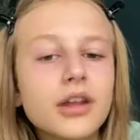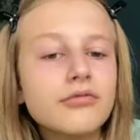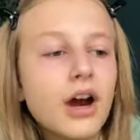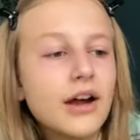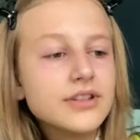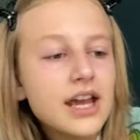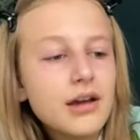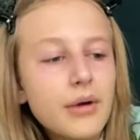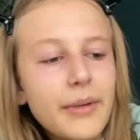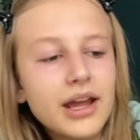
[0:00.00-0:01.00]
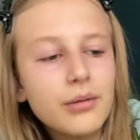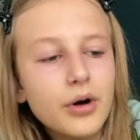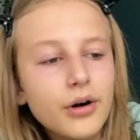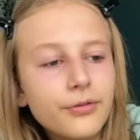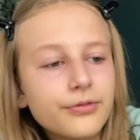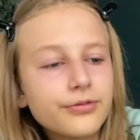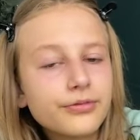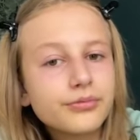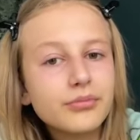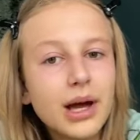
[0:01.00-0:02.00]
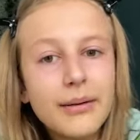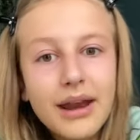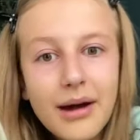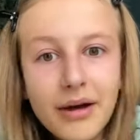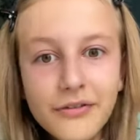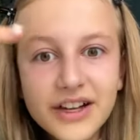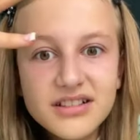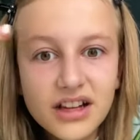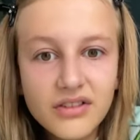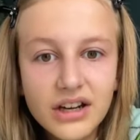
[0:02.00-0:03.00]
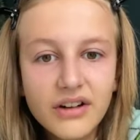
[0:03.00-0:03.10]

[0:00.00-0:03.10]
Right, I've taken my makeup off, but now my face is like really red.